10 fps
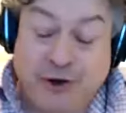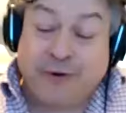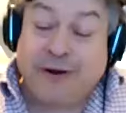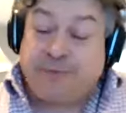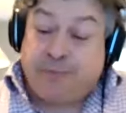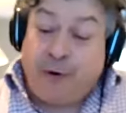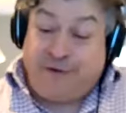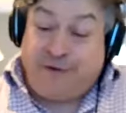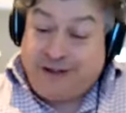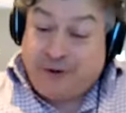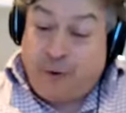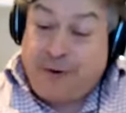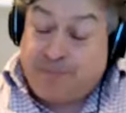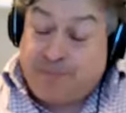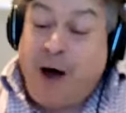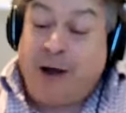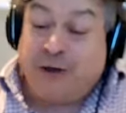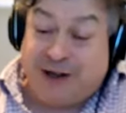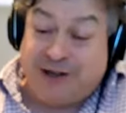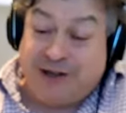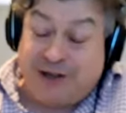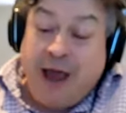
its profits or its margins,